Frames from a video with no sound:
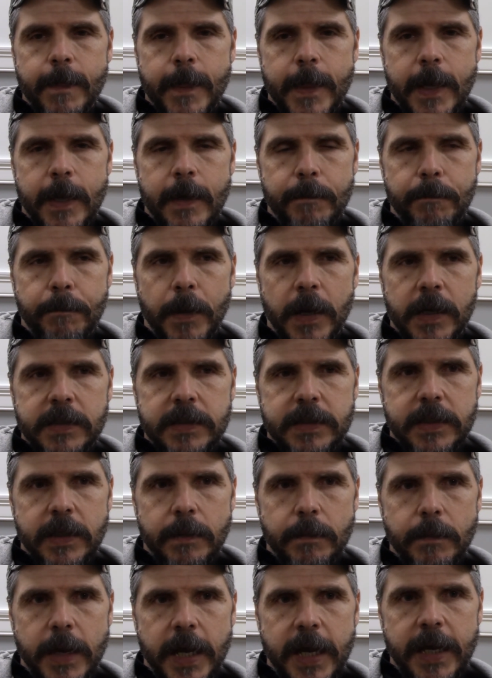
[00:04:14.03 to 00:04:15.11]
in
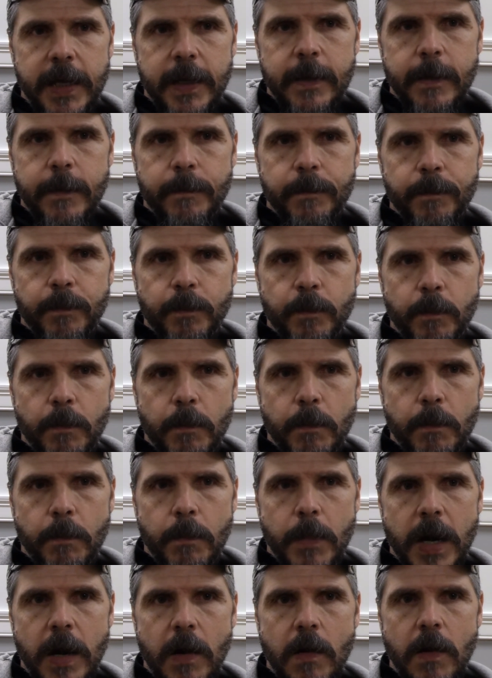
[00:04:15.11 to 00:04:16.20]
Buxton, Maine,
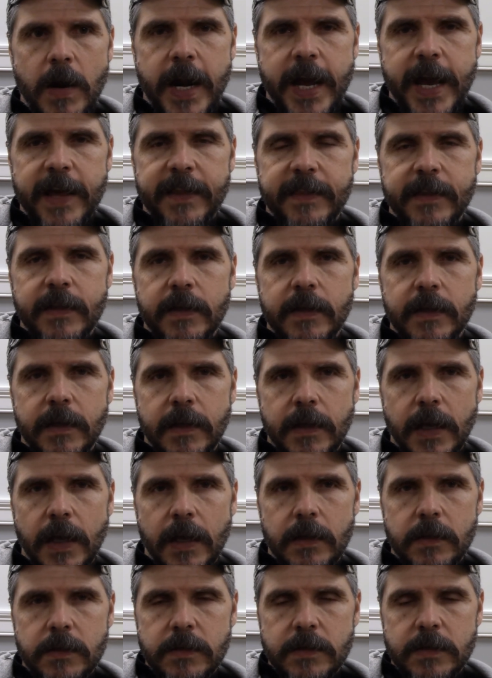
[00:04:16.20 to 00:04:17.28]
Maranatha
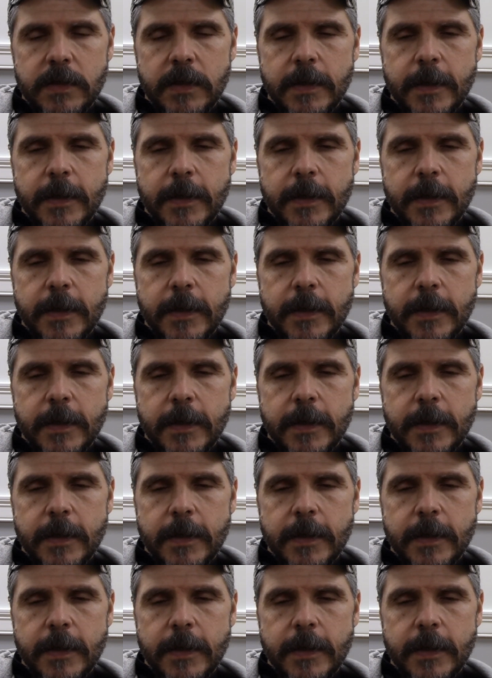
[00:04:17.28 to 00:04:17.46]
Kennels.